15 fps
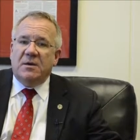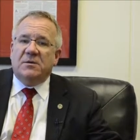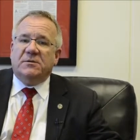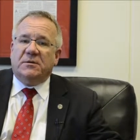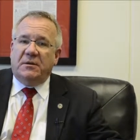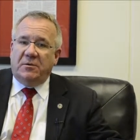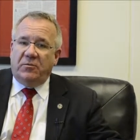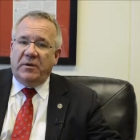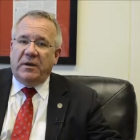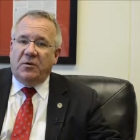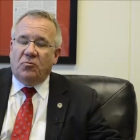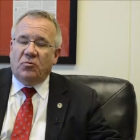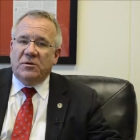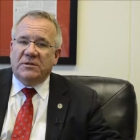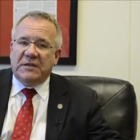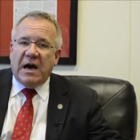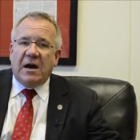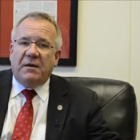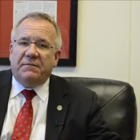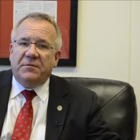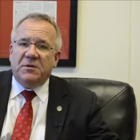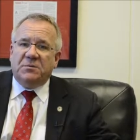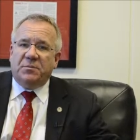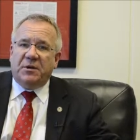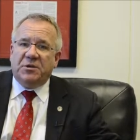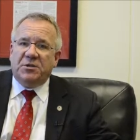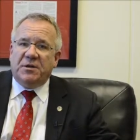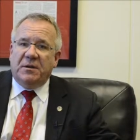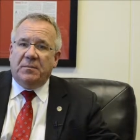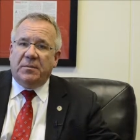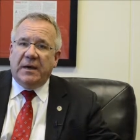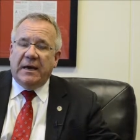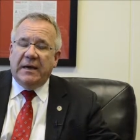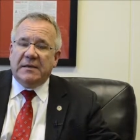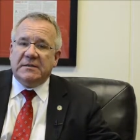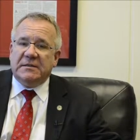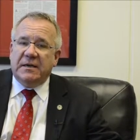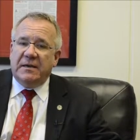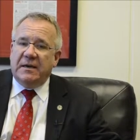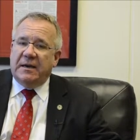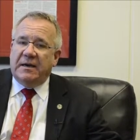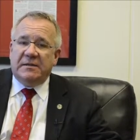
so that we can resolve this budget impasse.